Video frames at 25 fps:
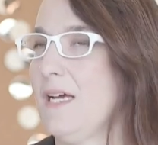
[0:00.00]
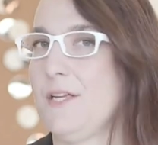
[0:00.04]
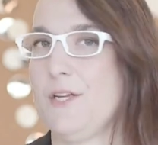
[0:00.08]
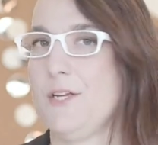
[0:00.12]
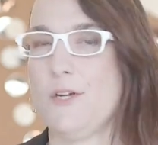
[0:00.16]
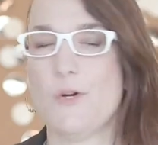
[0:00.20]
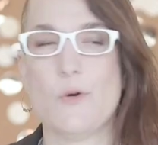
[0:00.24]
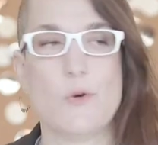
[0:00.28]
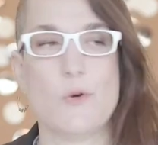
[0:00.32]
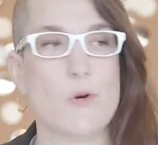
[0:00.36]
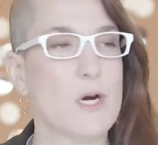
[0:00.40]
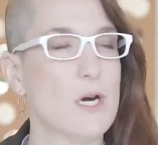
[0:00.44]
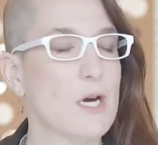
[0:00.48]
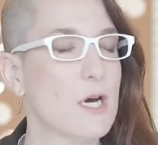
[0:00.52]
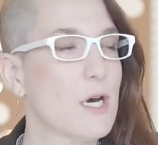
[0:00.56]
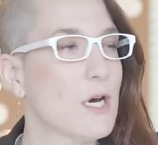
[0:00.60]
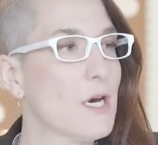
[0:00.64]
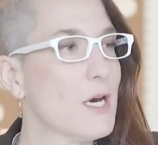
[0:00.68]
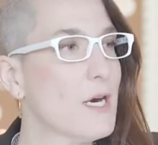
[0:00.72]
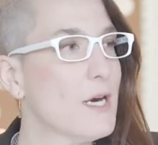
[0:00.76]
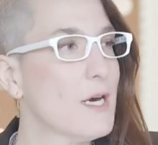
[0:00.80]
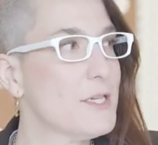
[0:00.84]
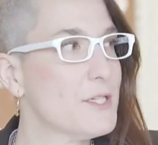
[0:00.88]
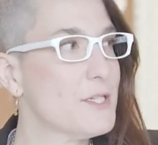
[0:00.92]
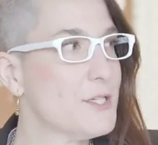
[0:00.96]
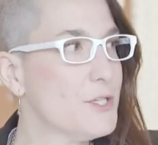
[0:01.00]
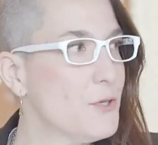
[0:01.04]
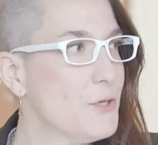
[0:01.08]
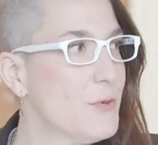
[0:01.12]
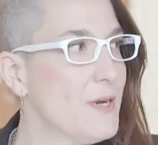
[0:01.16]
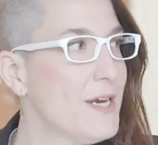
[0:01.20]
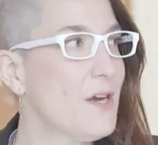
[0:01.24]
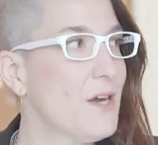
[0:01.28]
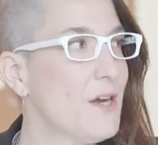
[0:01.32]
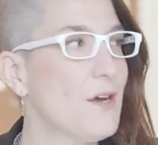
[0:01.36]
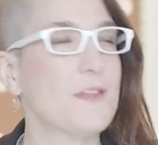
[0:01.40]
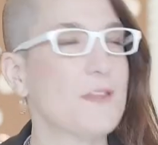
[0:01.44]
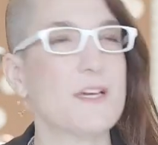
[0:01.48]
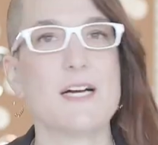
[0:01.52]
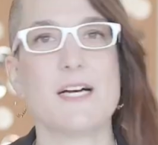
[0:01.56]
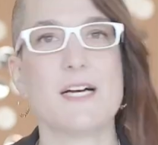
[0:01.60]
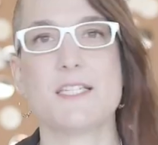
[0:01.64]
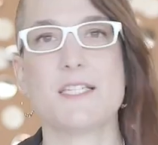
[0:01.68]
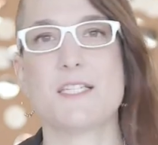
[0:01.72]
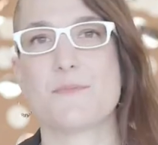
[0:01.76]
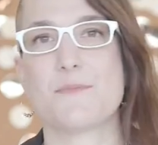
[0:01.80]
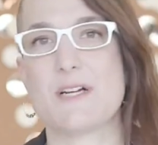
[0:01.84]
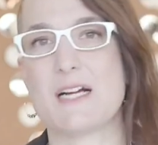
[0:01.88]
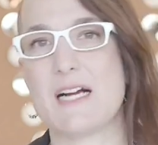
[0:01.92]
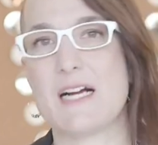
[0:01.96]
You're doing all the
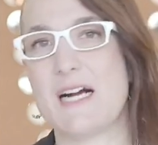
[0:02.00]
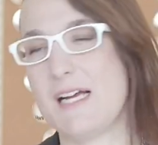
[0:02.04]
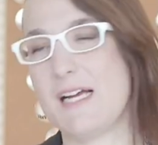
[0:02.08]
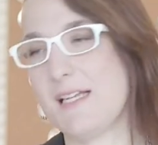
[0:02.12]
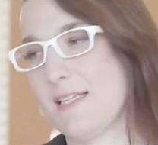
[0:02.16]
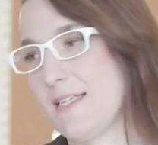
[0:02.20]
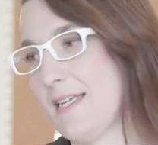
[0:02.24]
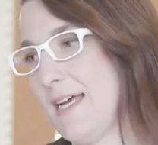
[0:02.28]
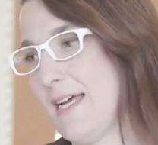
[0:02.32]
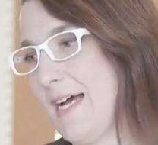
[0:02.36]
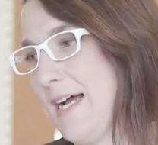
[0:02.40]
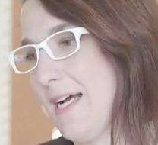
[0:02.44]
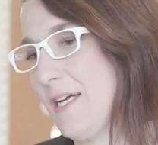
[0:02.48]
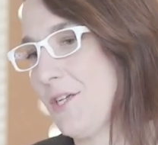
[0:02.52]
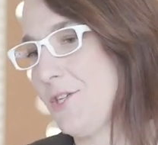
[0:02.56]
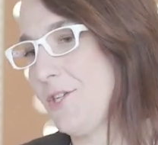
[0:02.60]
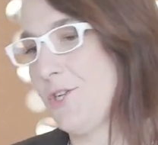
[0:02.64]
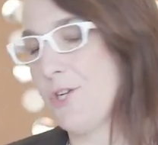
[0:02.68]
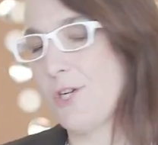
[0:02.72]
customer contact.